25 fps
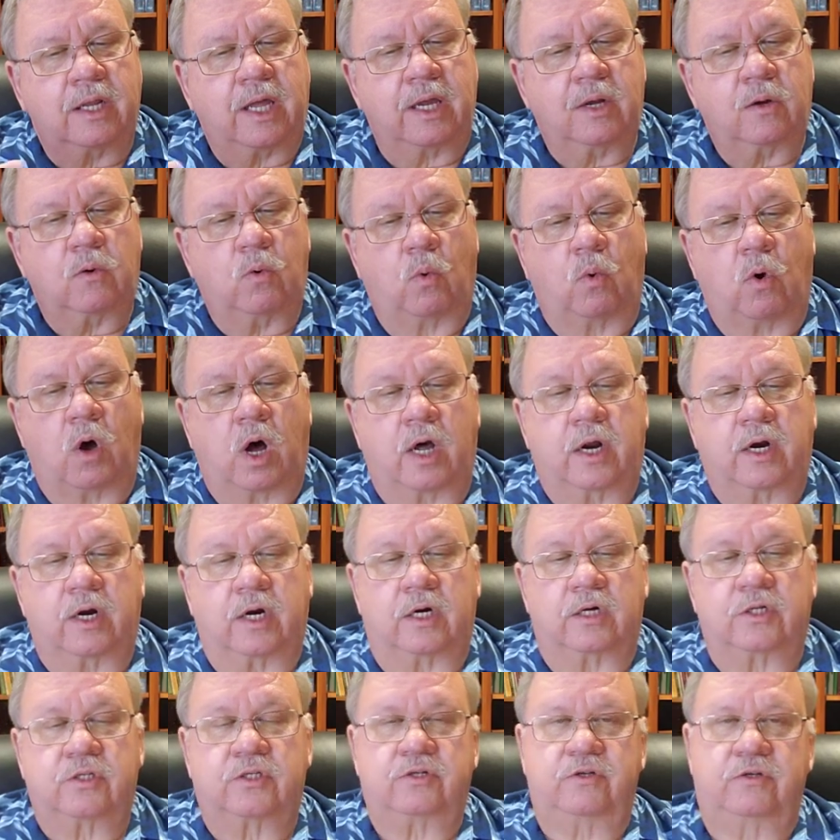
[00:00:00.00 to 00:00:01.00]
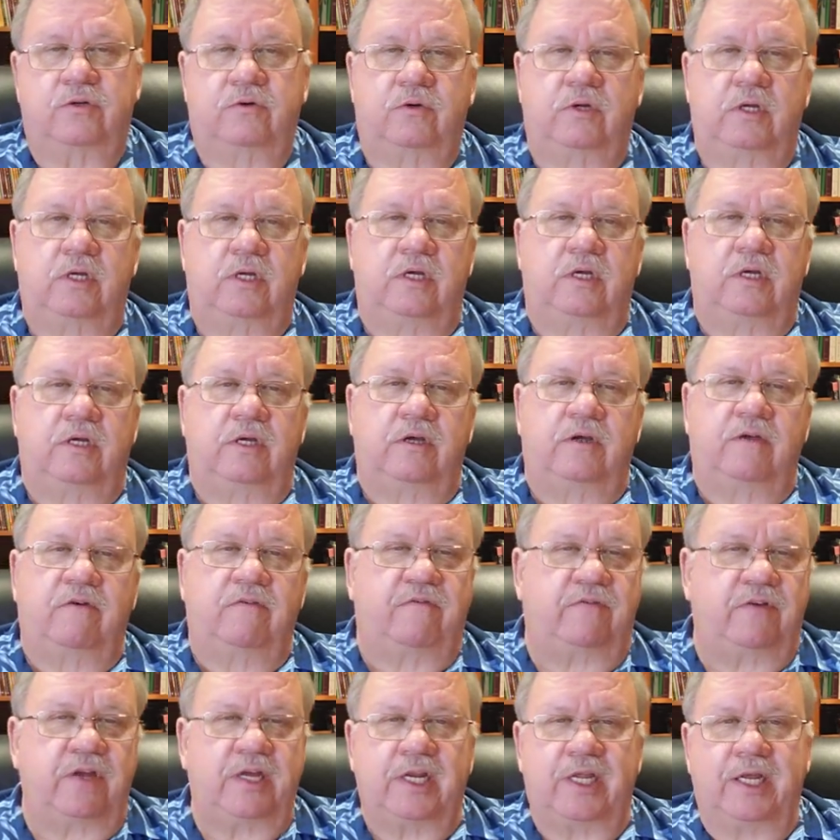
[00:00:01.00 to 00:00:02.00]
like water to
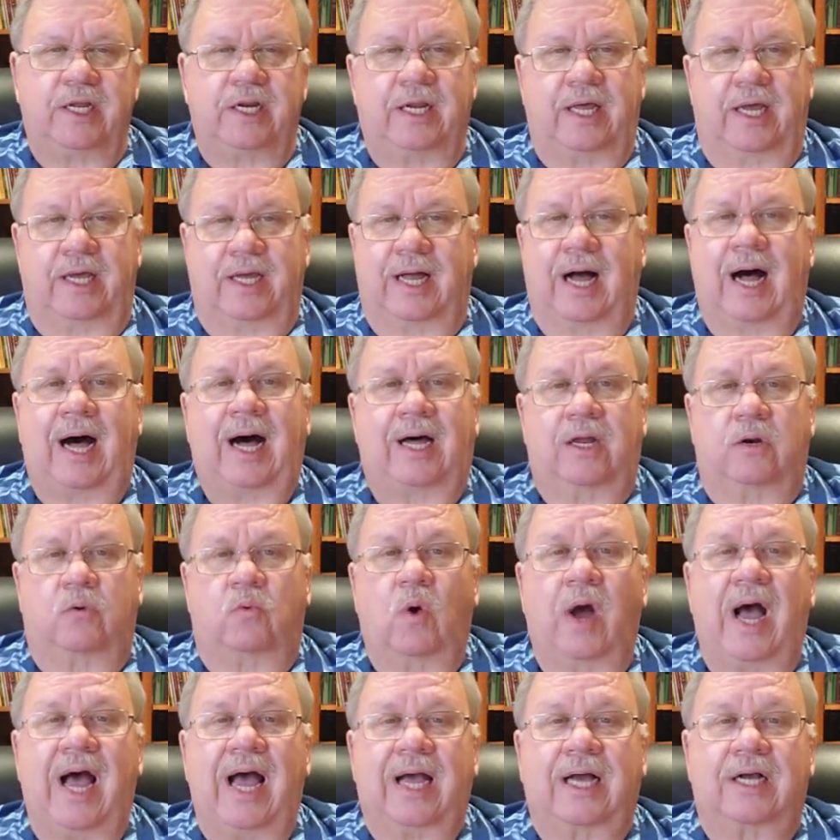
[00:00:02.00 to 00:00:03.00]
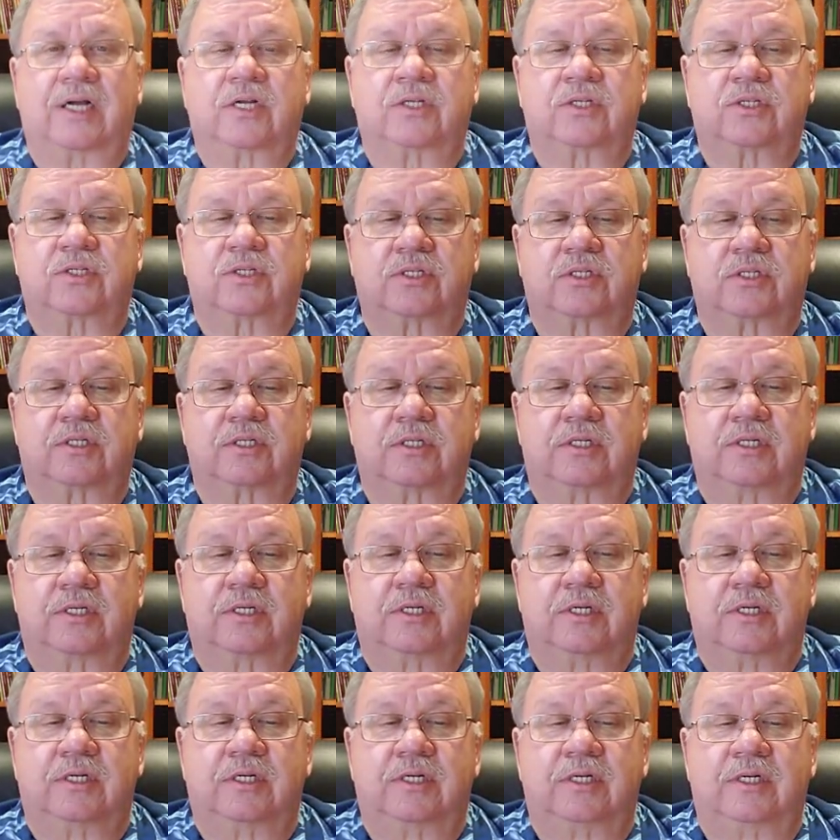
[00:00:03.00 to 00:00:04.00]
feeling like hot wax.
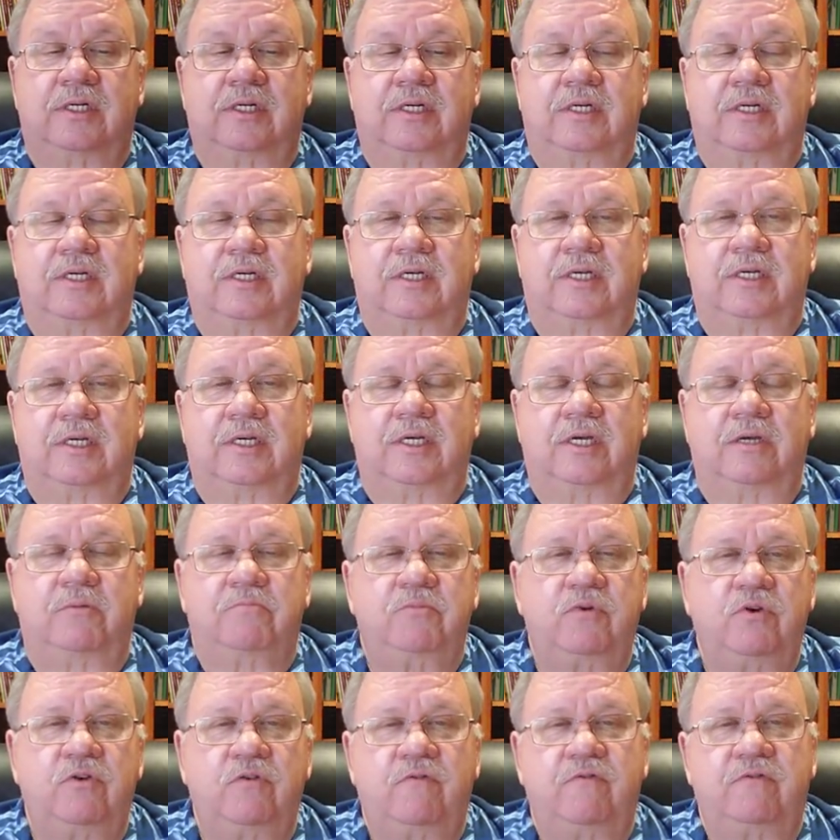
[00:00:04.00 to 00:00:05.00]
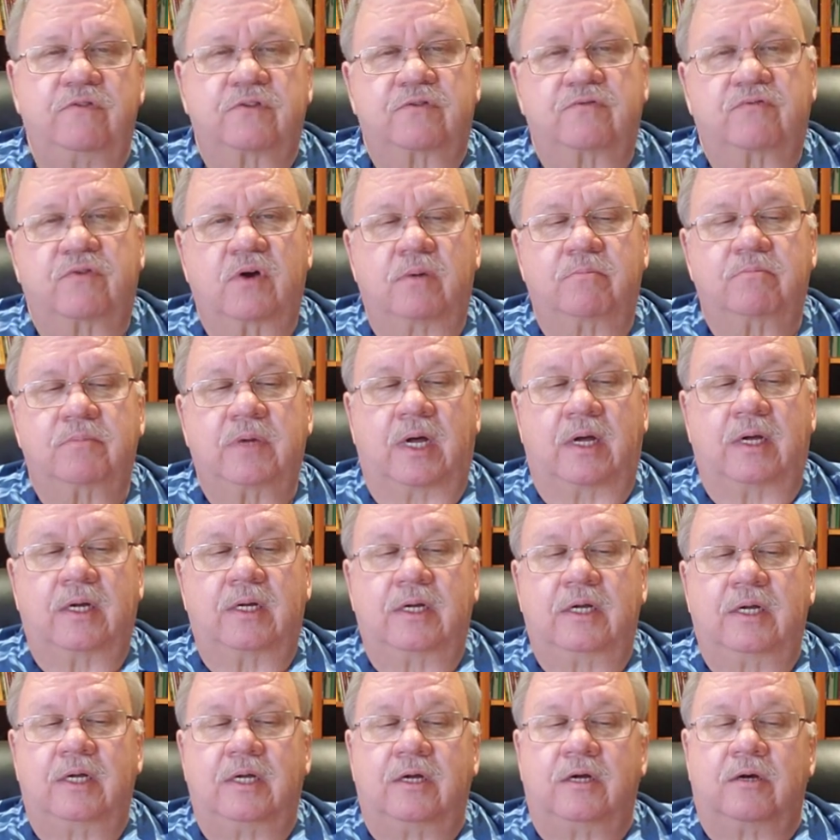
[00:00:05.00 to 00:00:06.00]
It moves from a
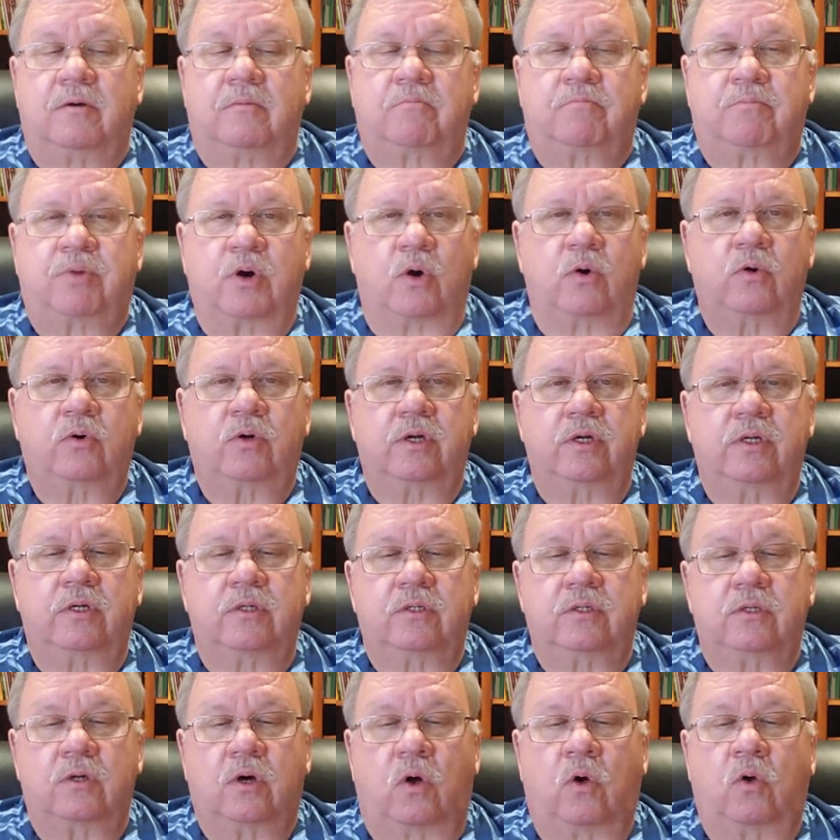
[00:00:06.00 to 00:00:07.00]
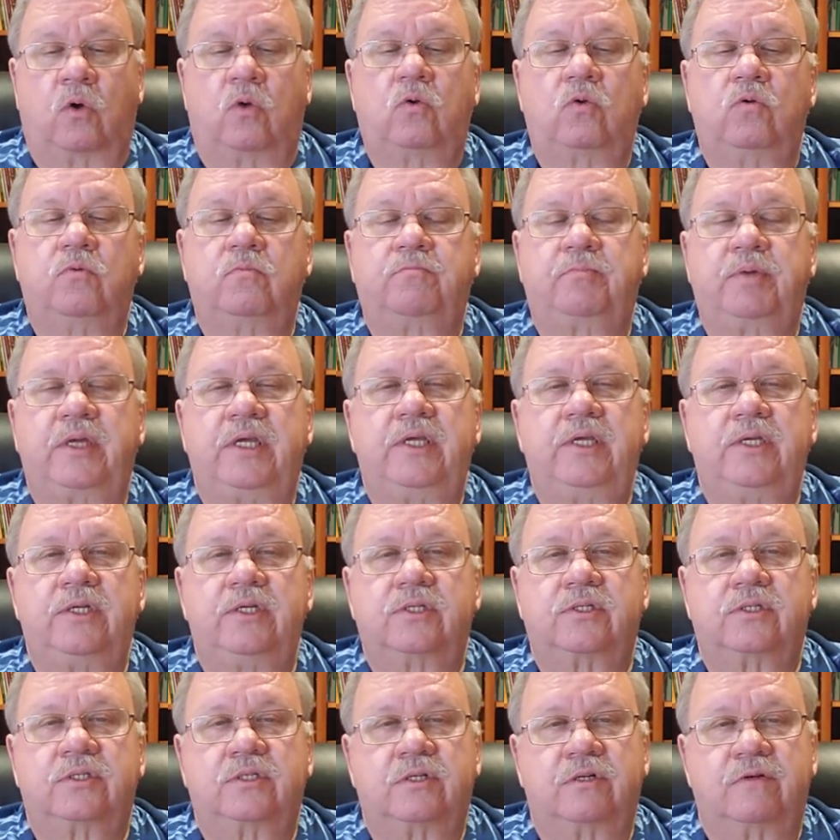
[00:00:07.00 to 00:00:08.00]
broken old
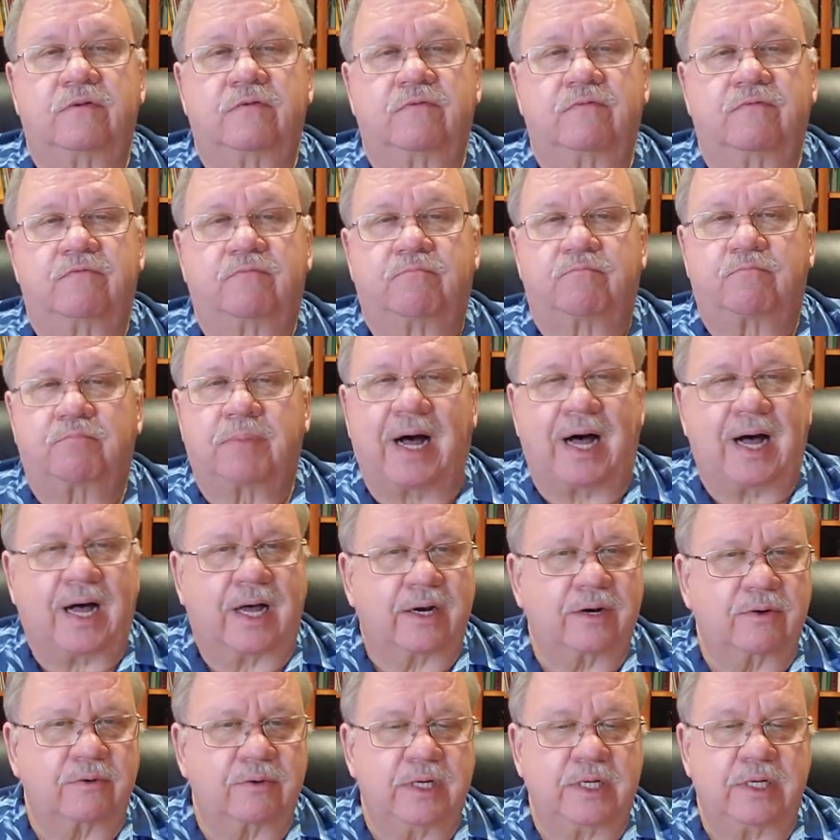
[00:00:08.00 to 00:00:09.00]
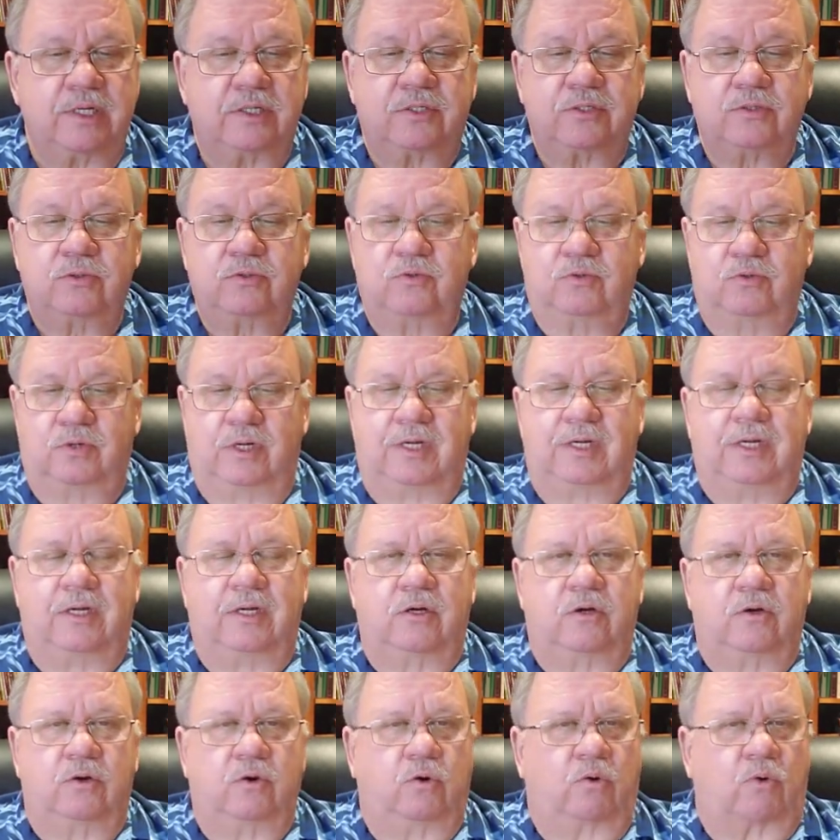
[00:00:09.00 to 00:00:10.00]
piece of pottery to
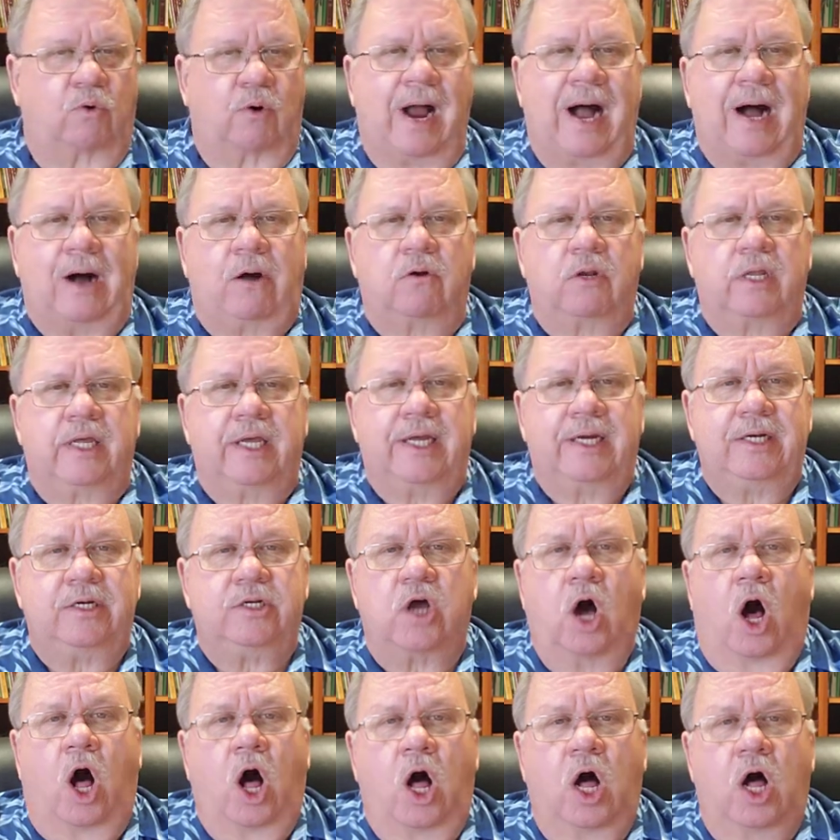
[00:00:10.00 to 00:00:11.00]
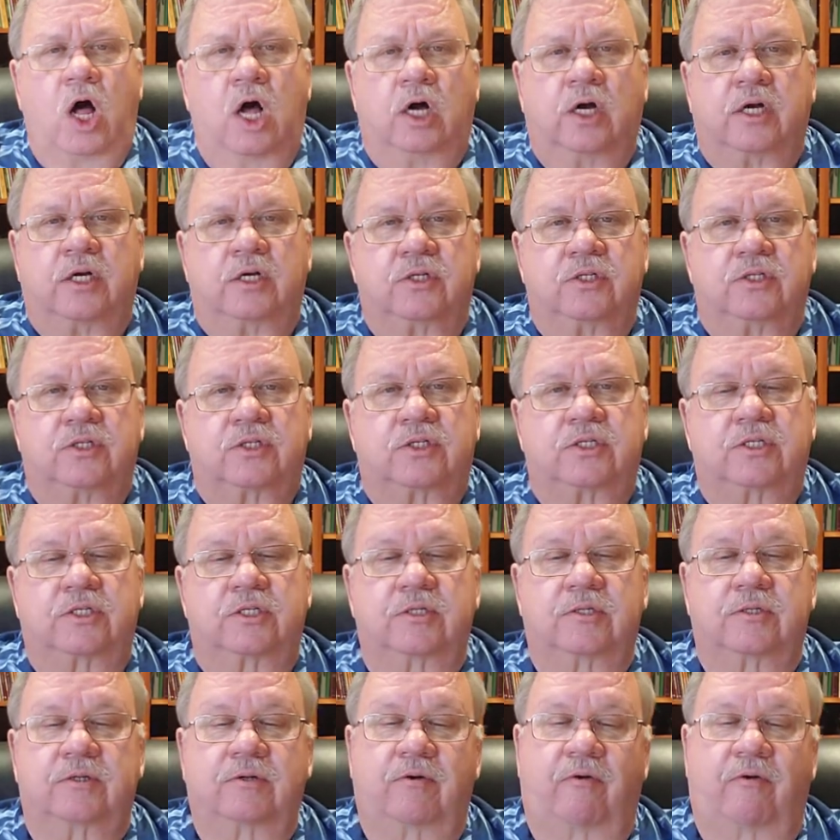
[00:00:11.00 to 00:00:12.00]
growling dogs.